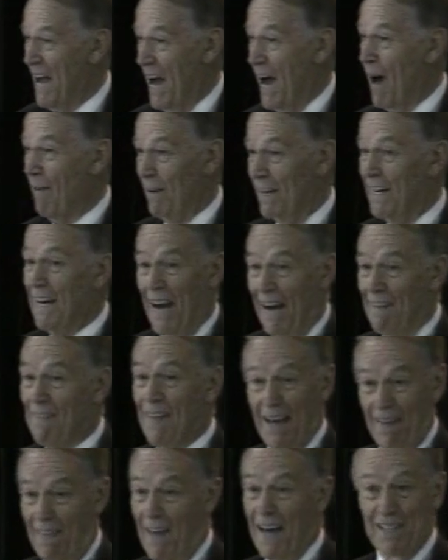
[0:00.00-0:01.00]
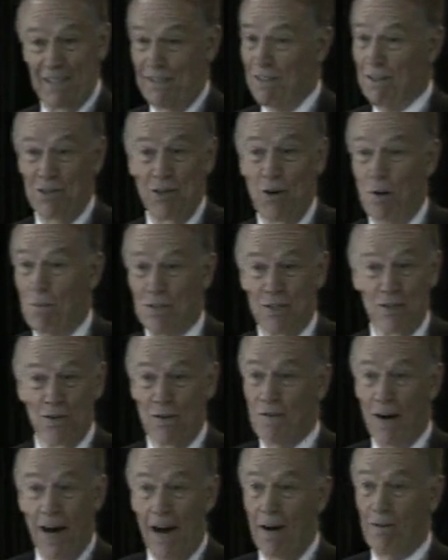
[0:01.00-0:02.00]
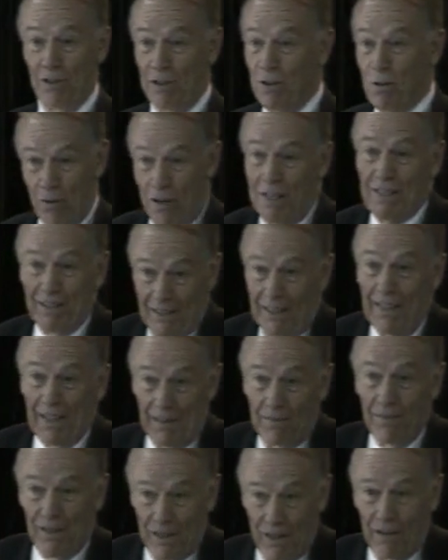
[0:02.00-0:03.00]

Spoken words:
I mean, that's just human survival. You want to live,